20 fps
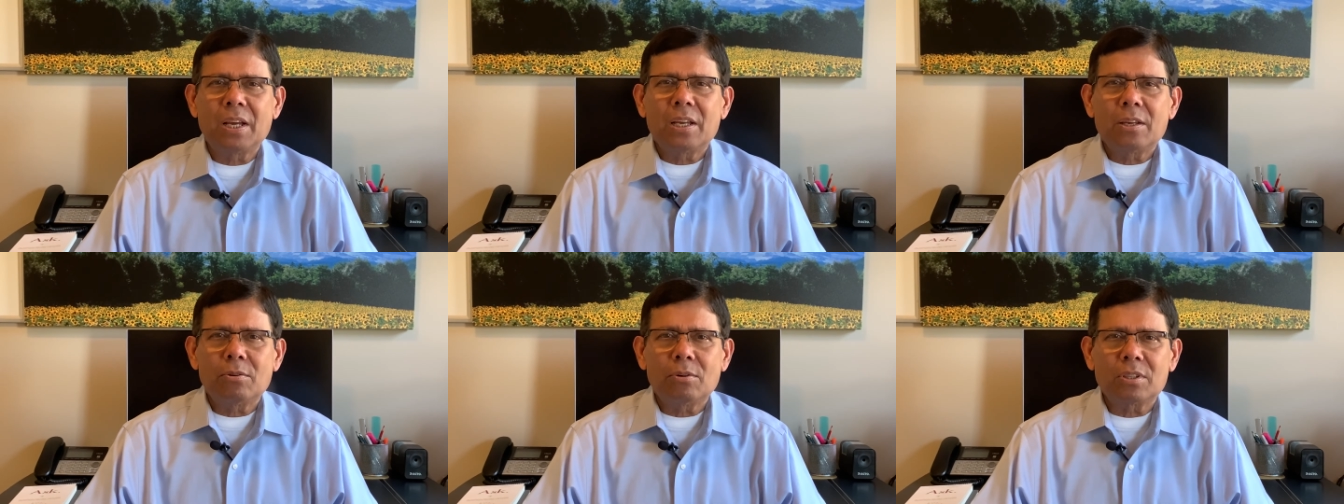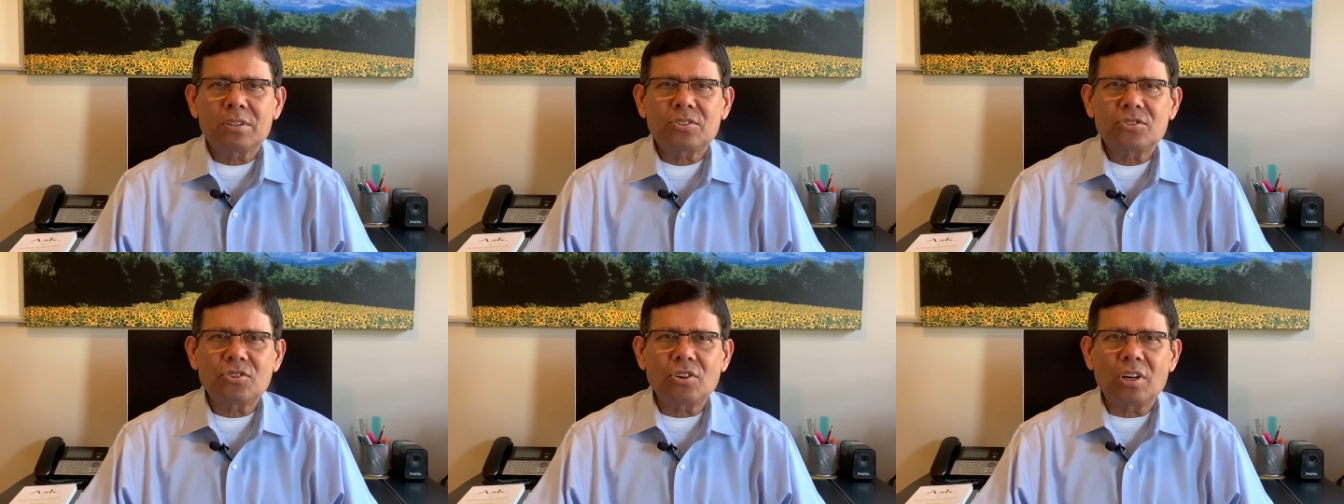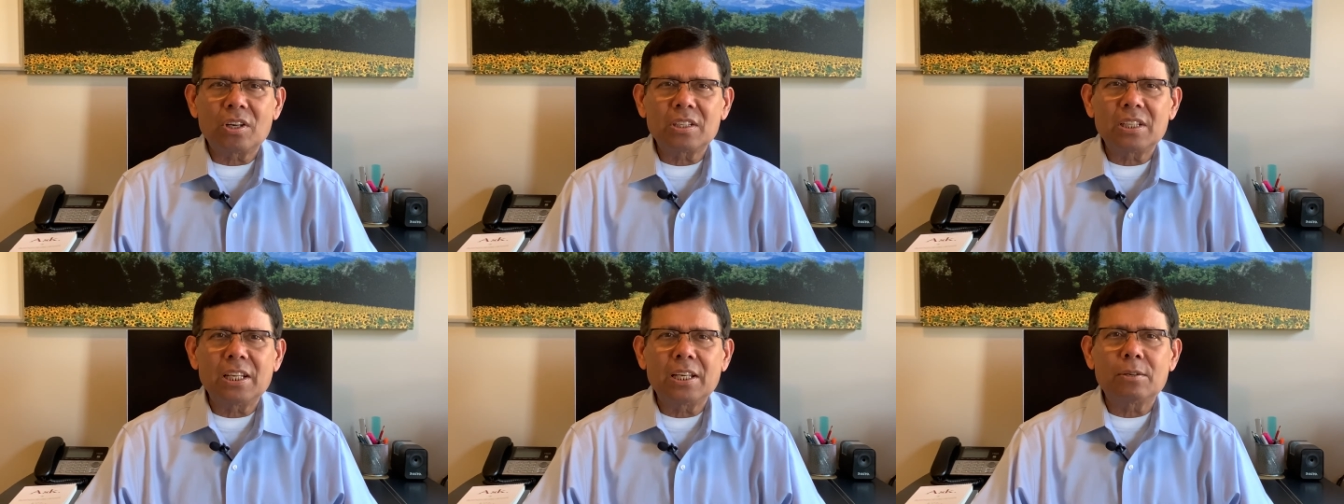you are
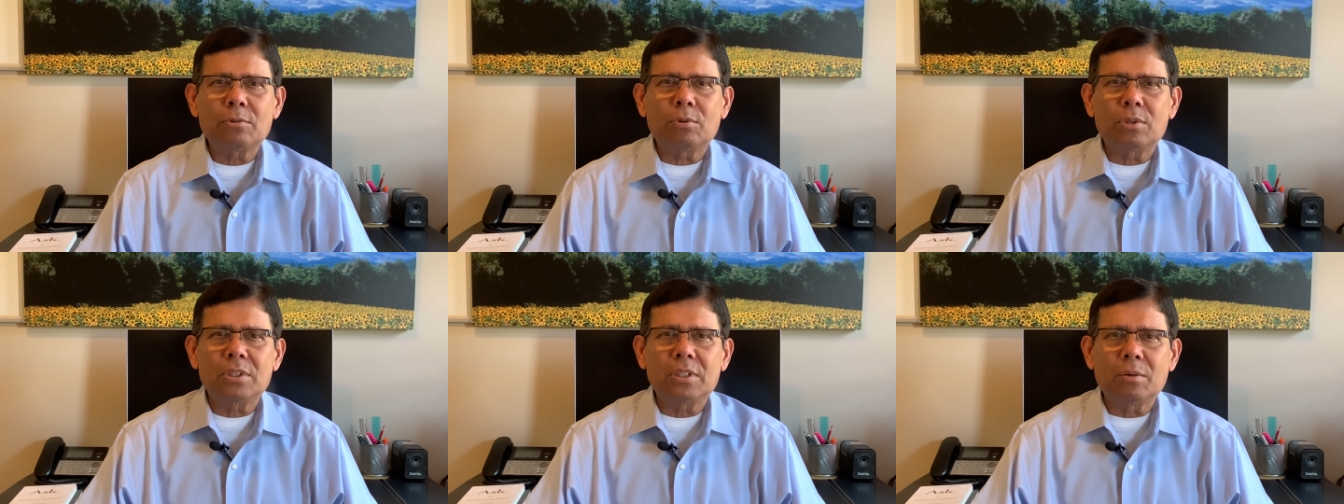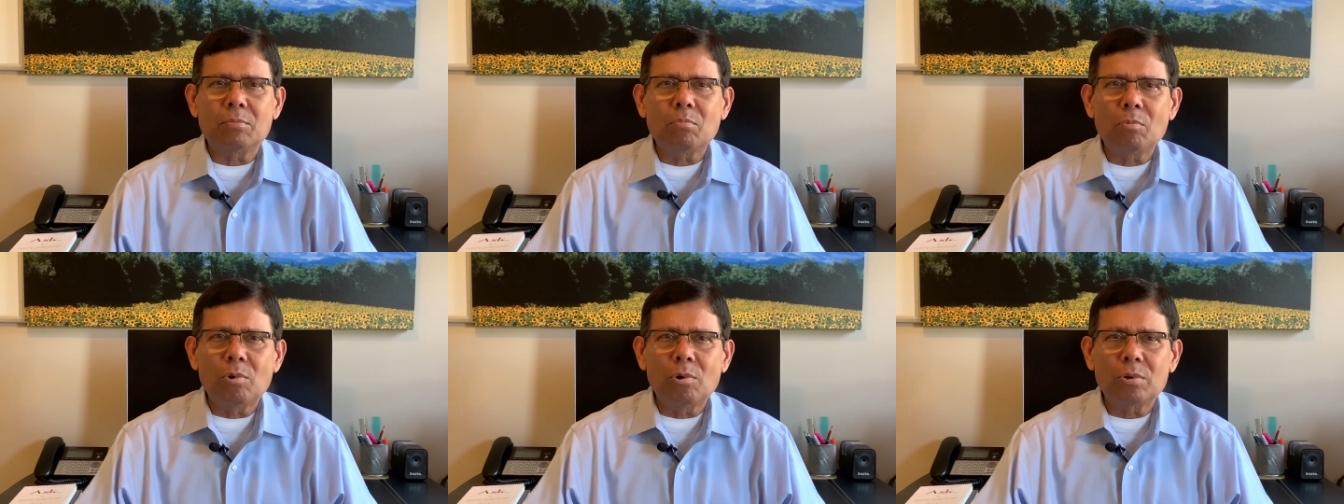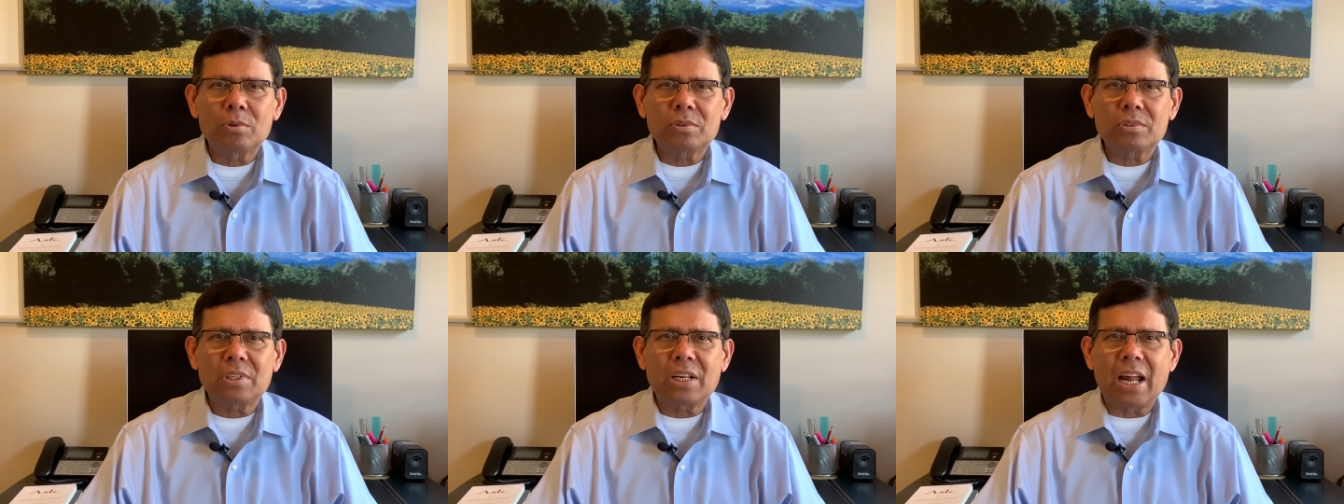struggling with the
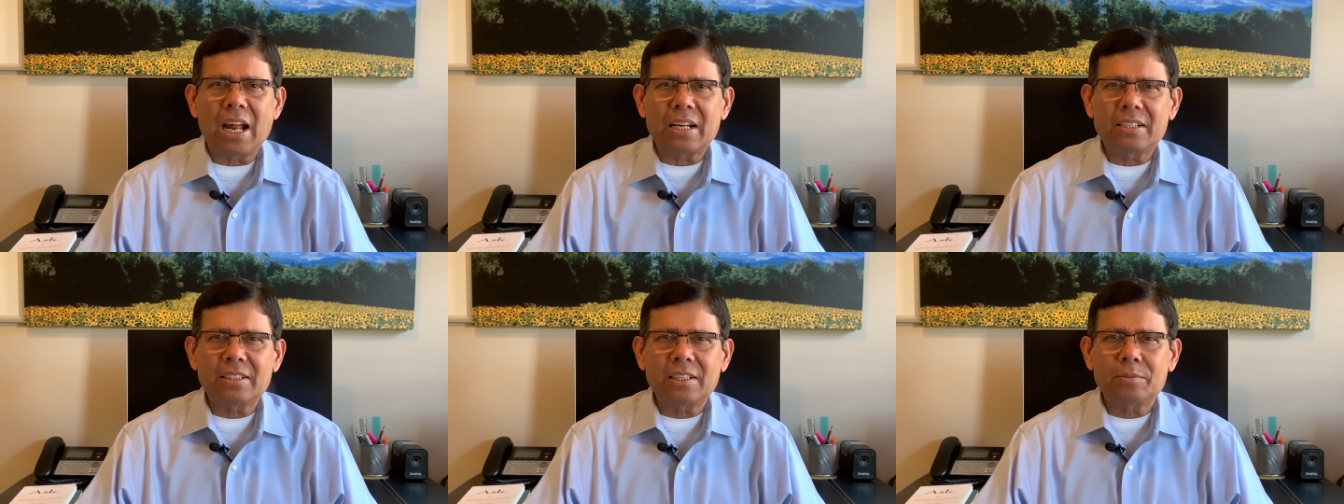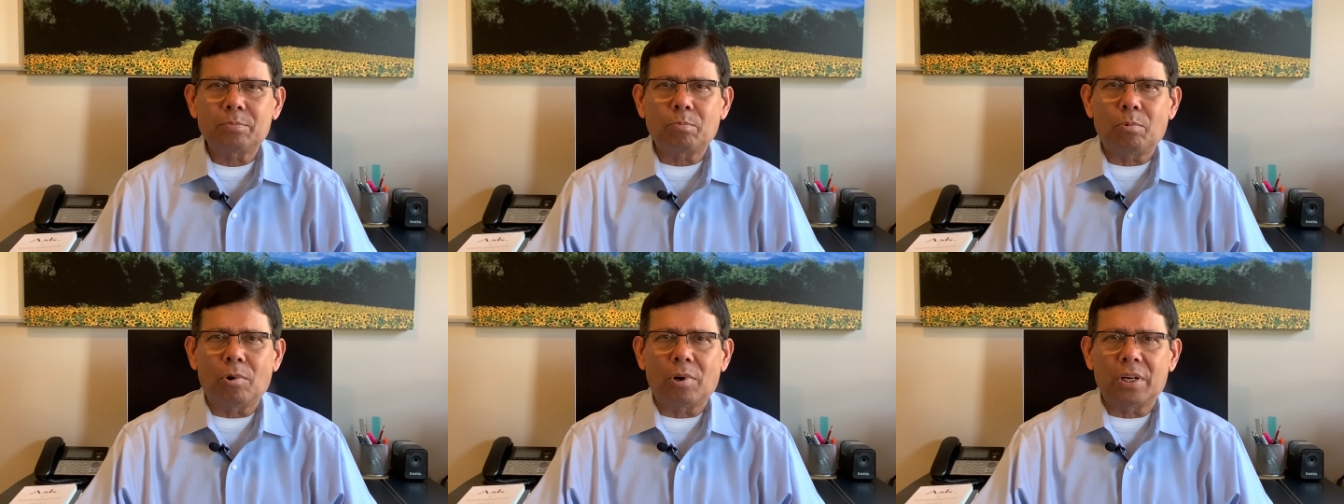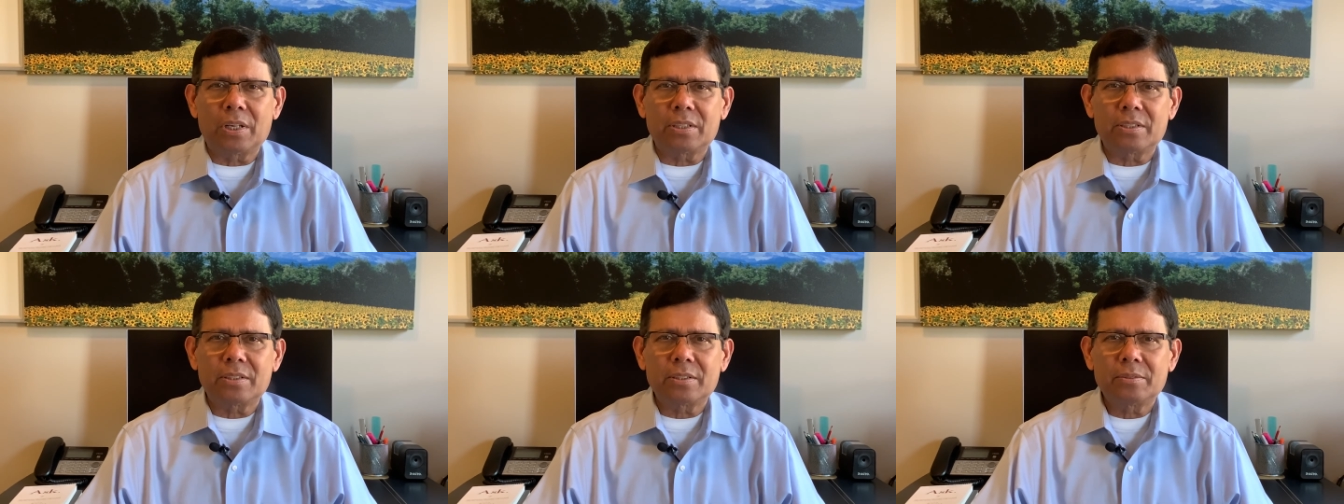most at this
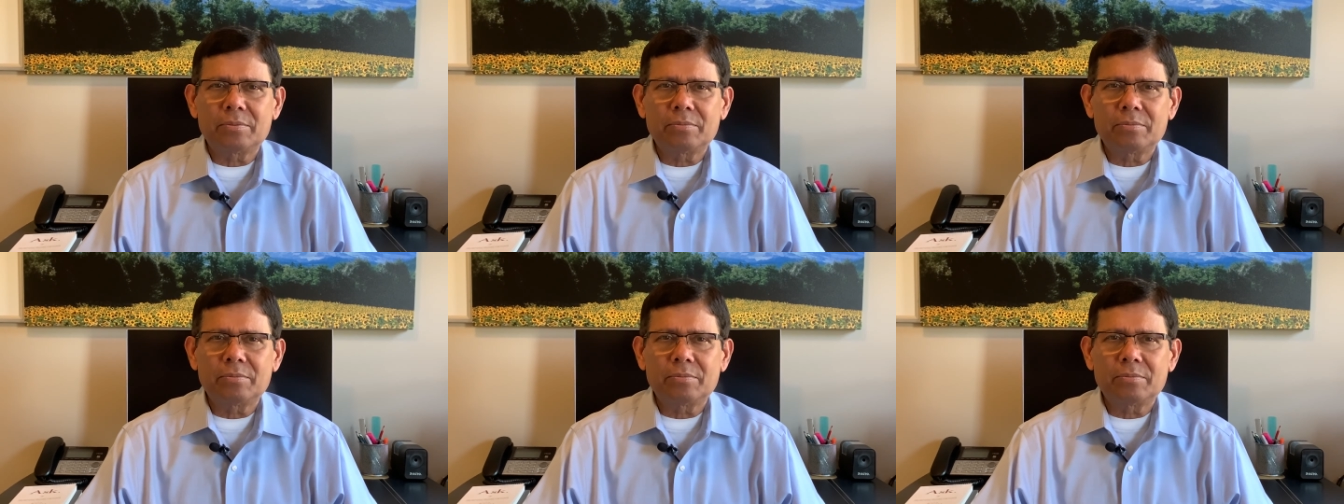point.